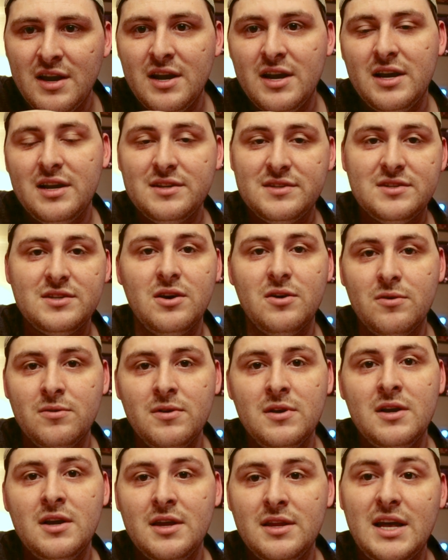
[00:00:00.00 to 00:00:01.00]
And
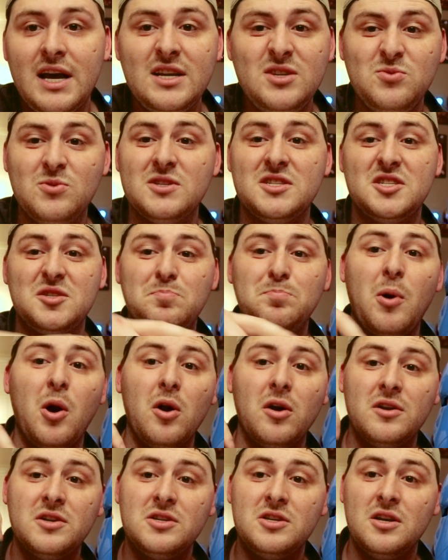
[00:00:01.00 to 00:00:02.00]
so that's what
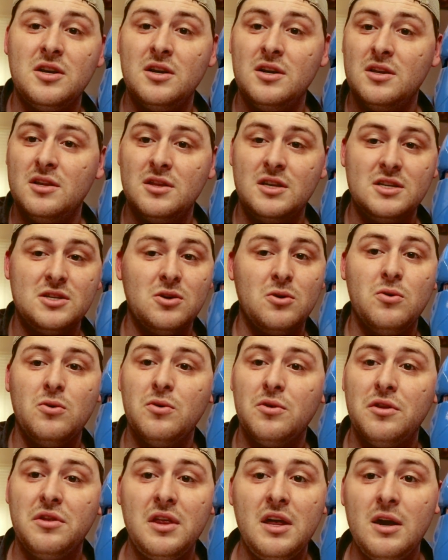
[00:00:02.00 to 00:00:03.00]
sparked this
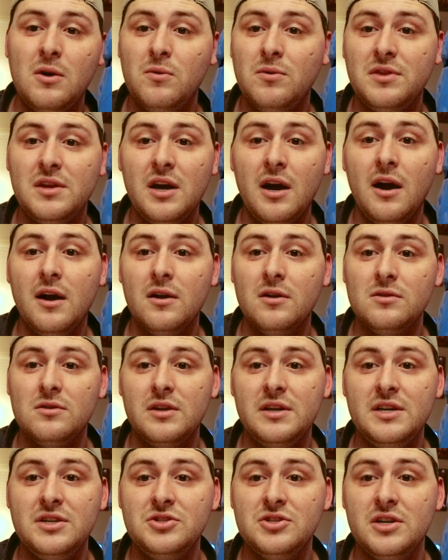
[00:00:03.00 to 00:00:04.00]
whole thing with the Iron
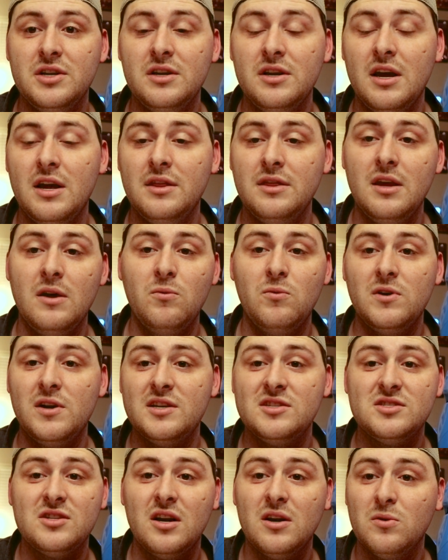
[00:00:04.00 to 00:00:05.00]
Legion. And then when I
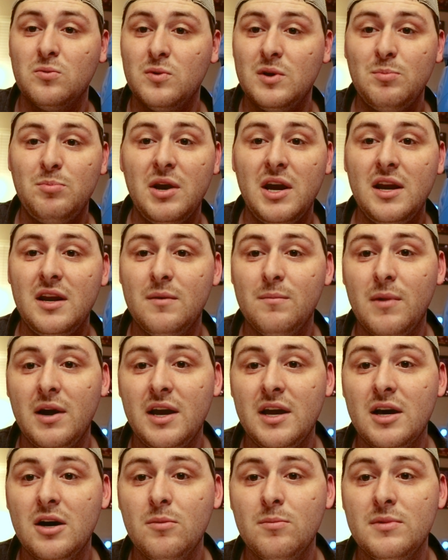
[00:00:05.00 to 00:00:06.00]
started repainting my
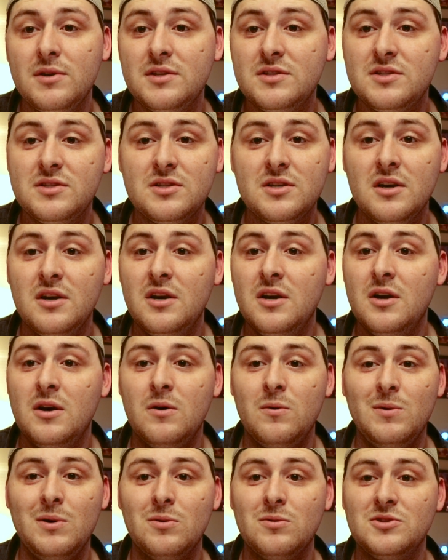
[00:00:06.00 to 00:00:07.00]
helmets,
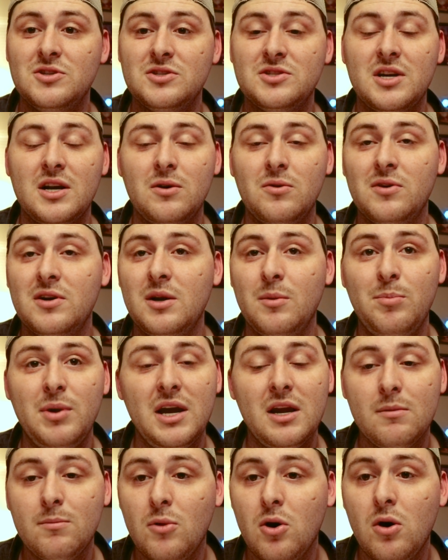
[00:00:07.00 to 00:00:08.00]
we were just like, we're going to
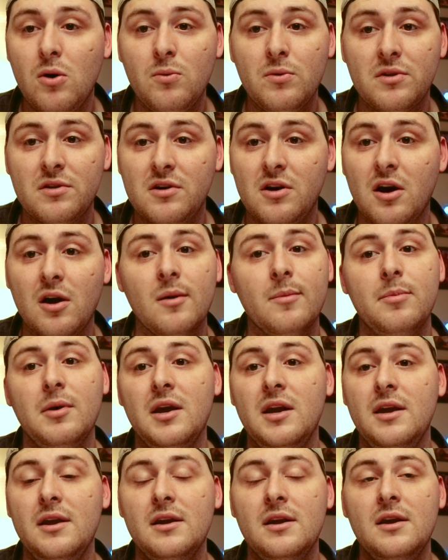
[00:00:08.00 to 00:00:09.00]
paint them all with car
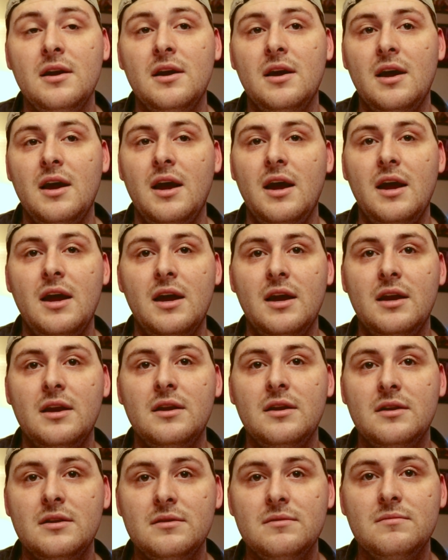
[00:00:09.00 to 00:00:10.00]
paint.
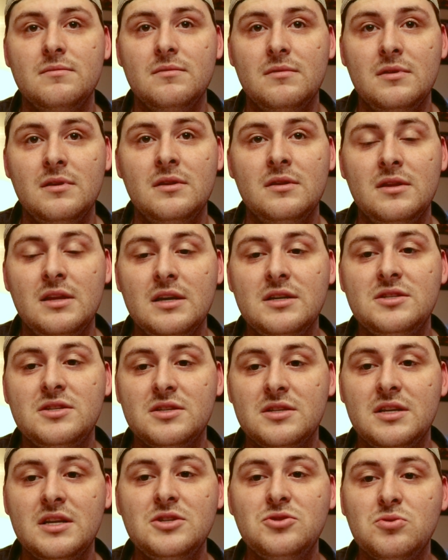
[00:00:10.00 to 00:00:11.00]
And
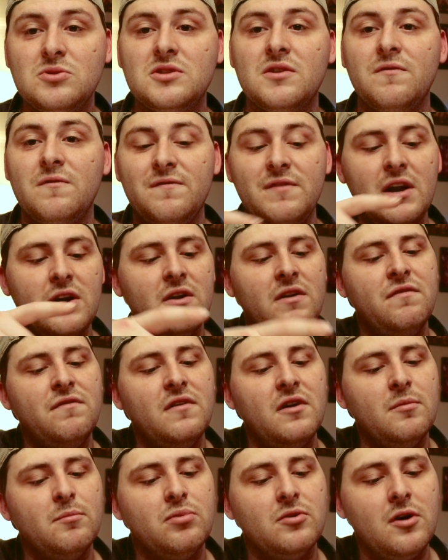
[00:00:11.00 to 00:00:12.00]
this was a very
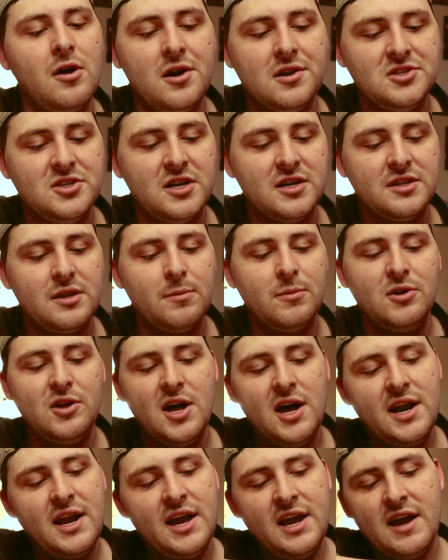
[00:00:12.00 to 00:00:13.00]
fun project. I'm
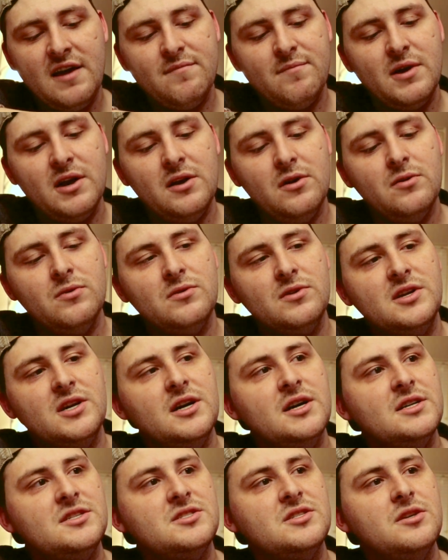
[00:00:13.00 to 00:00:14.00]
glad I have my own
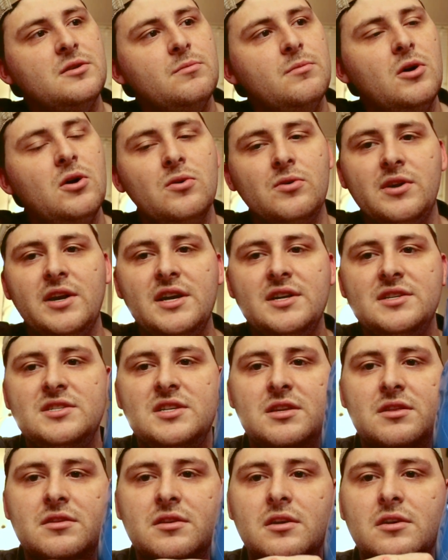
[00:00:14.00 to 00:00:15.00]
custom
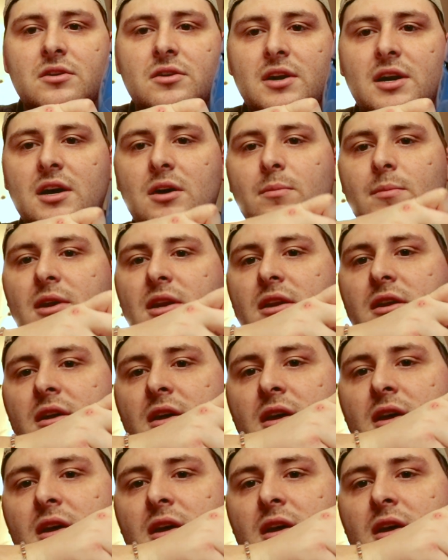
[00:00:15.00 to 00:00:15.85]
OKC Thunder helmet.